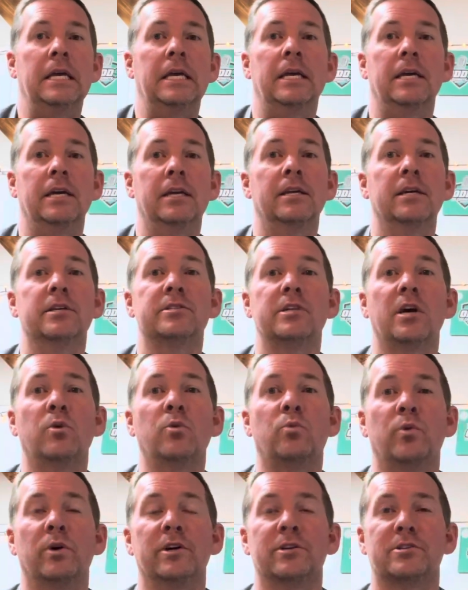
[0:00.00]
It is a
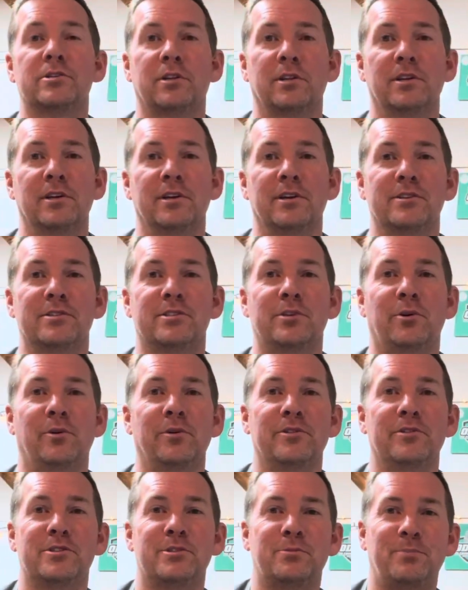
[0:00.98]
wish list. So
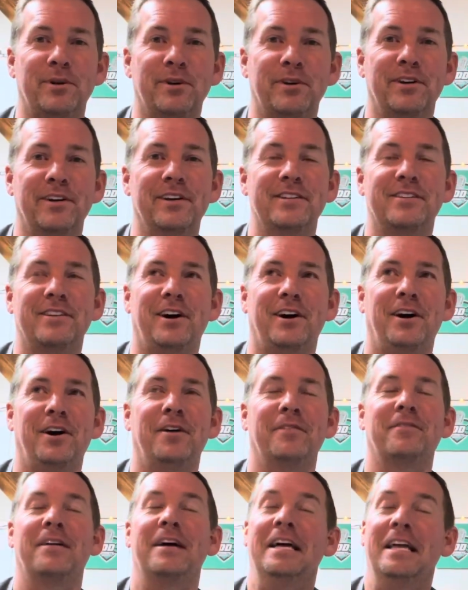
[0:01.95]
in the spirit
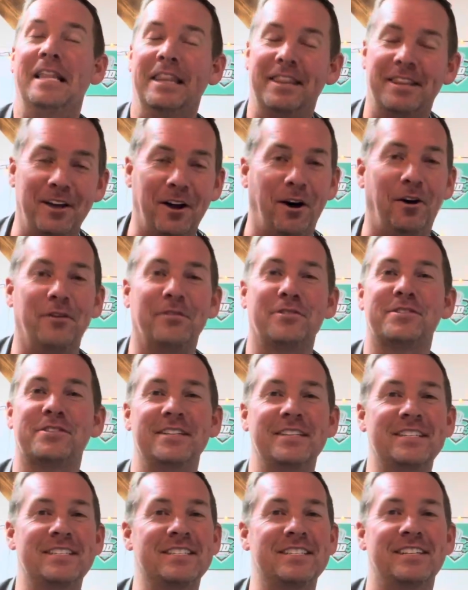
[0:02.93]
of the
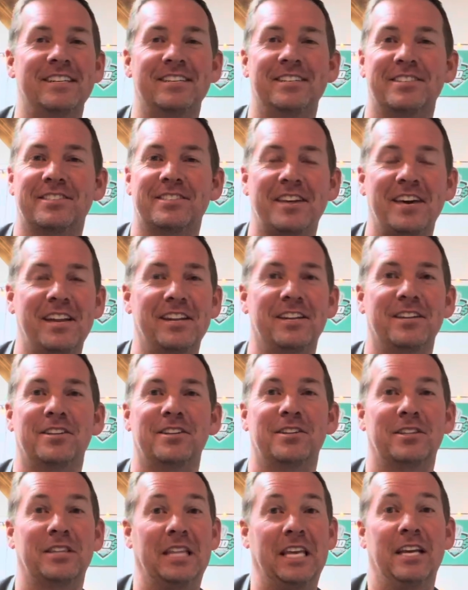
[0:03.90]
offseason and just getting to
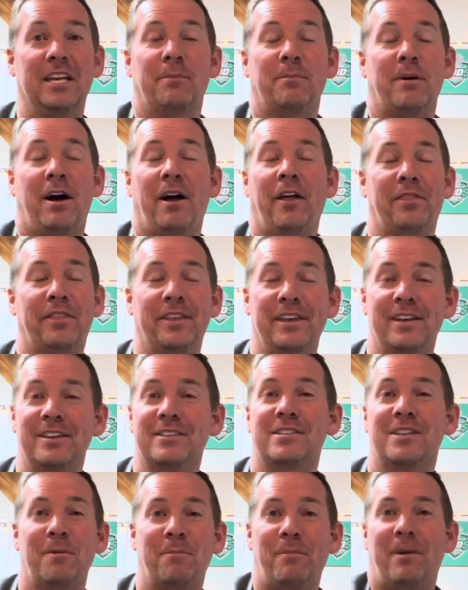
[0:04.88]
think about
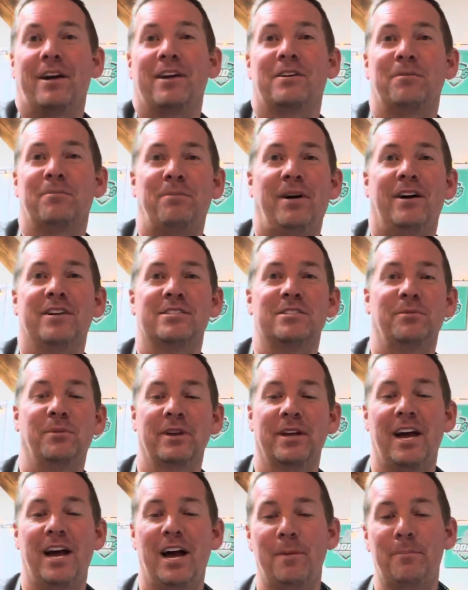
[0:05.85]
things that might could
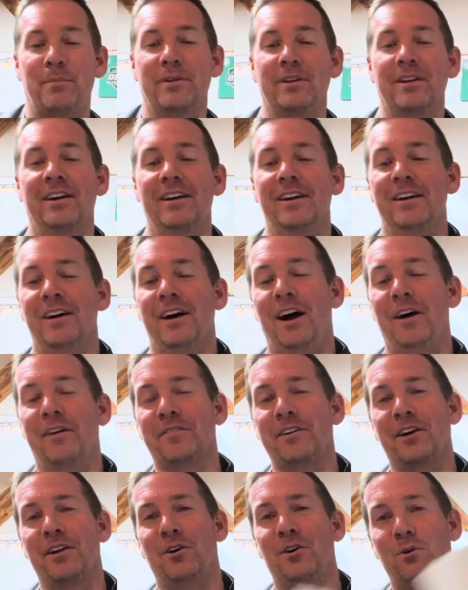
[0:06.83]
possibly happen, I've
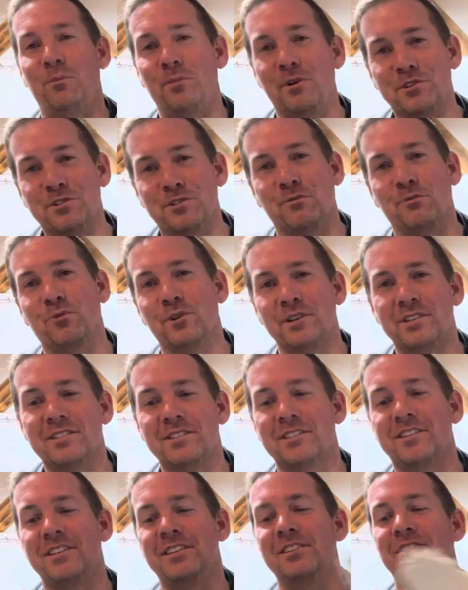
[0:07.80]
got a whole bunch of
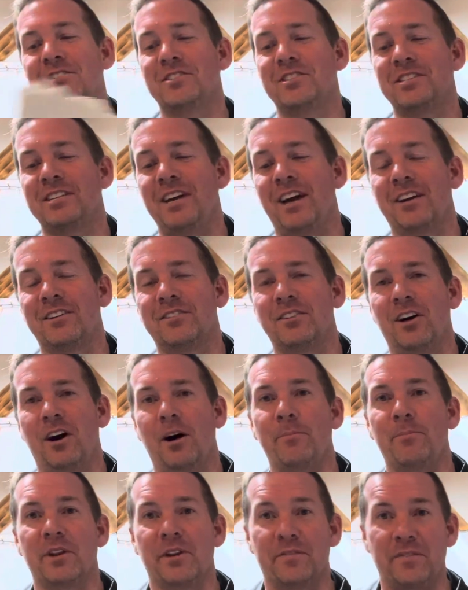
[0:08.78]
wishes here stacked
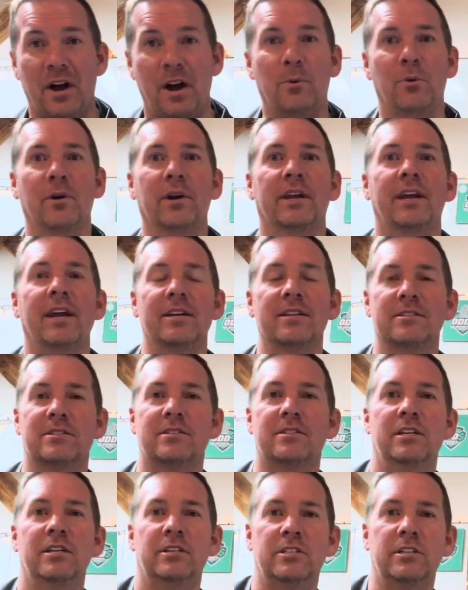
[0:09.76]
up that if I were a Kansas
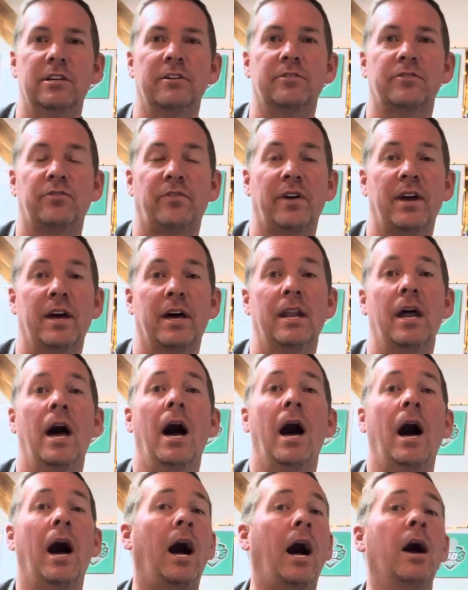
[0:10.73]
City Chiefs fan,
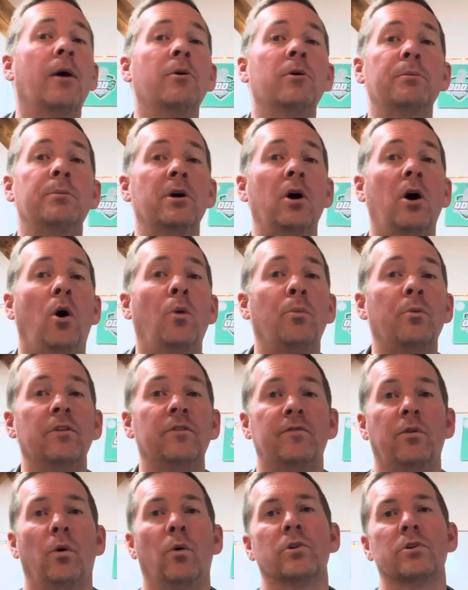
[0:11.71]
I would be hoping
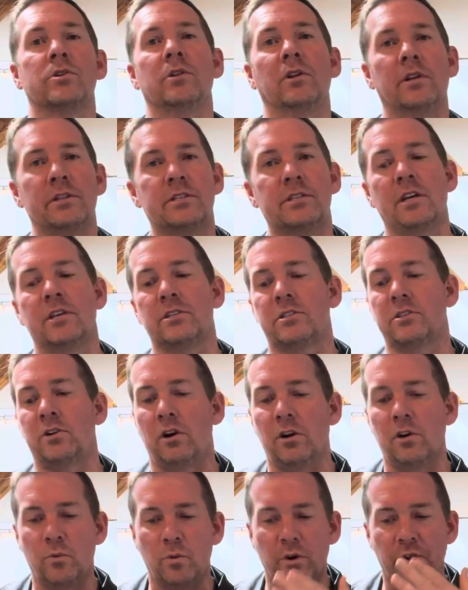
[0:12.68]
for. So let's get
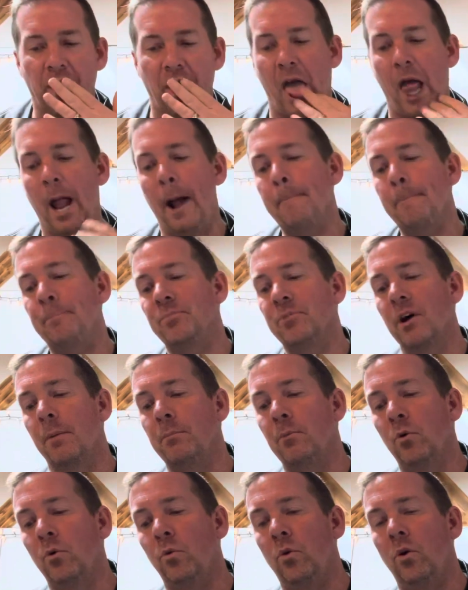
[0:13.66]
started with it.
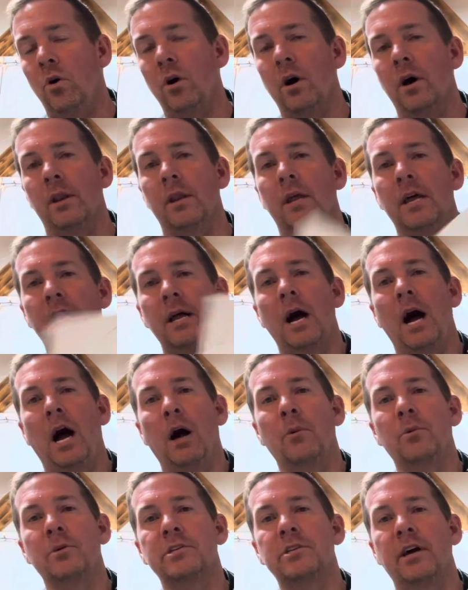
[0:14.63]
Number one,
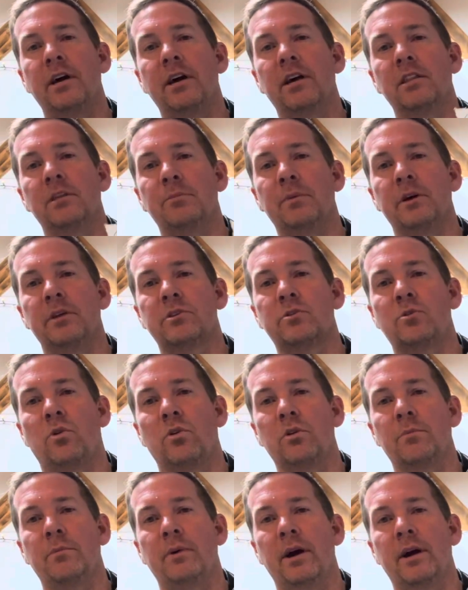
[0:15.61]
I wish I had the best
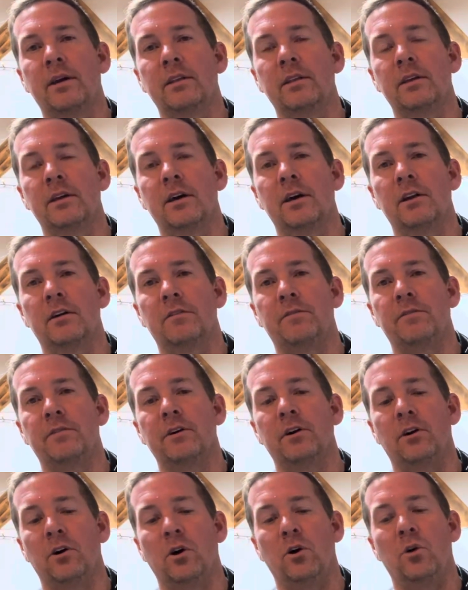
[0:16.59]
quarterback in the
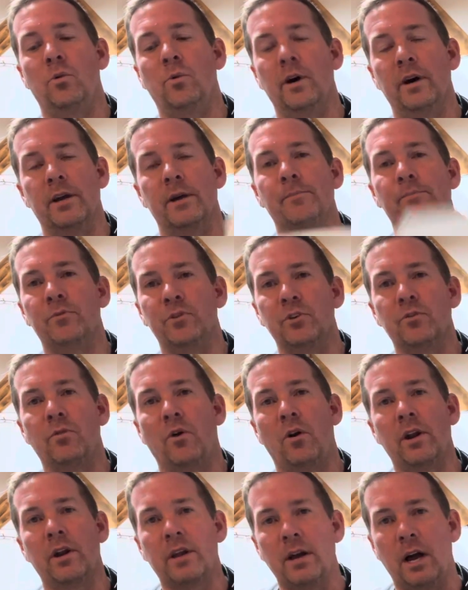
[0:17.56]
NFL. Oh, wait, you've
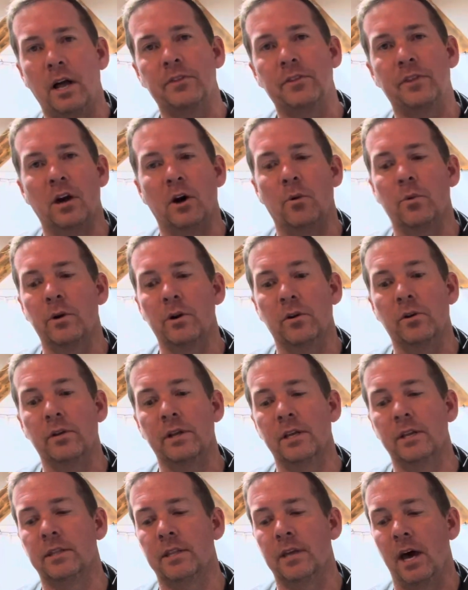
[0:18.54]
already got that. We don't
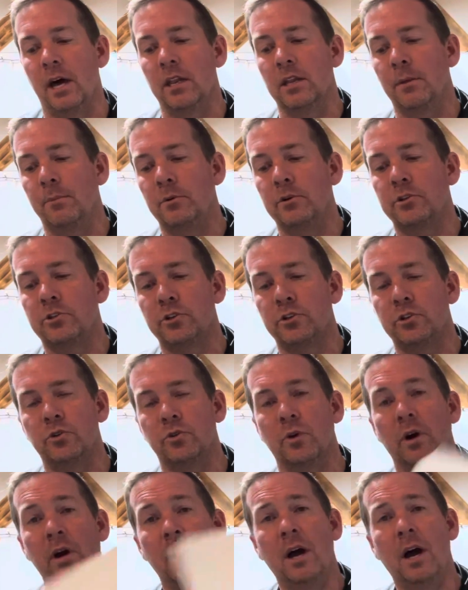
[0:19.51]
need that. Number
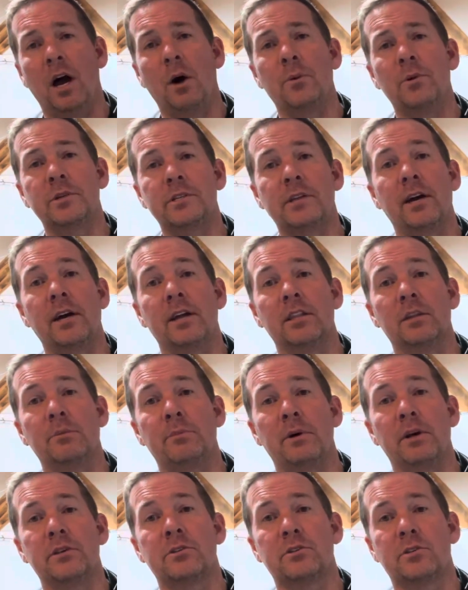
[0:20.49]
two, I wish I had the
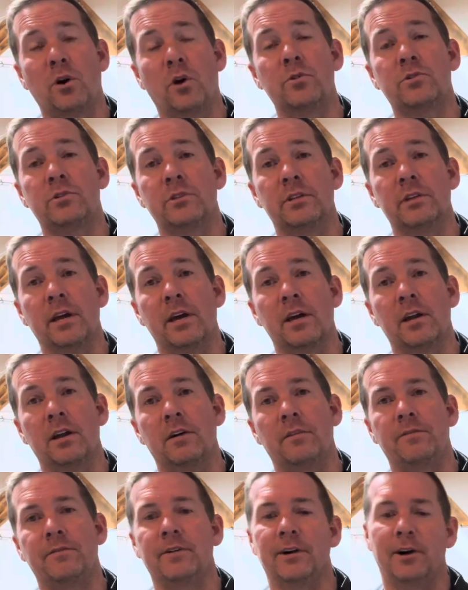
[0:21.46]
best coach in the
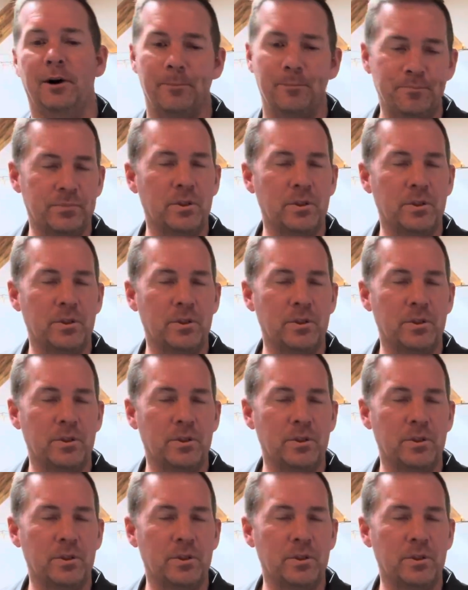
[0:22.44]
NFL.